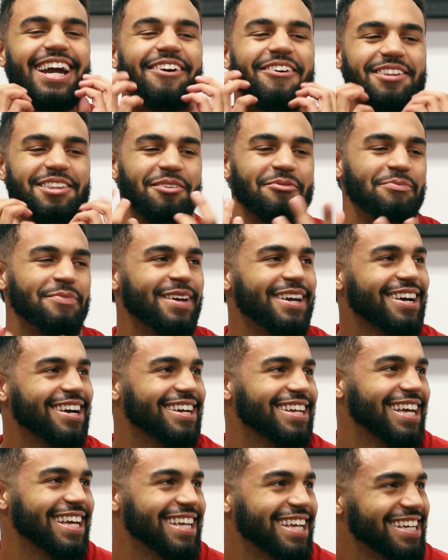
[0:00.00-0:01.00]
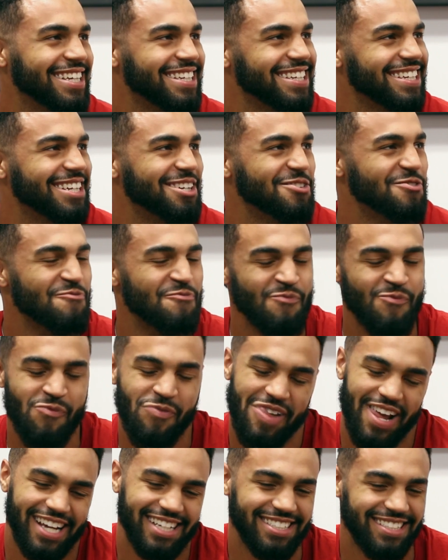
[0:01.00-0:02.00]
long hair with the beard.
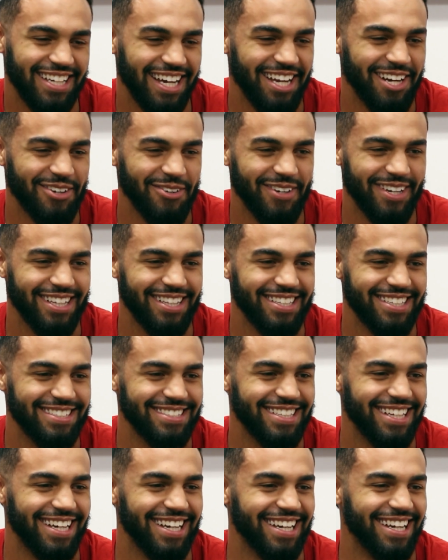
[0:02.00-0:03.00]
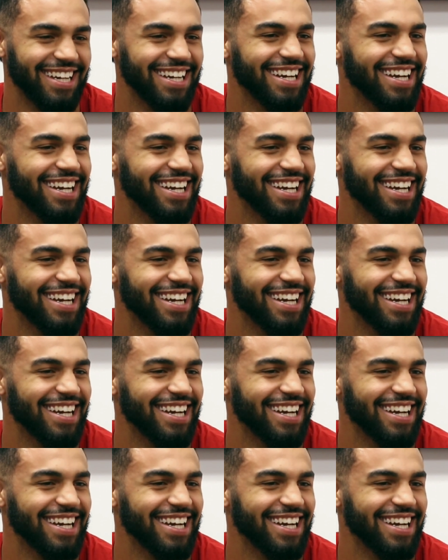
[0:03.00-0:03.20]
That's just kind of what he looks like.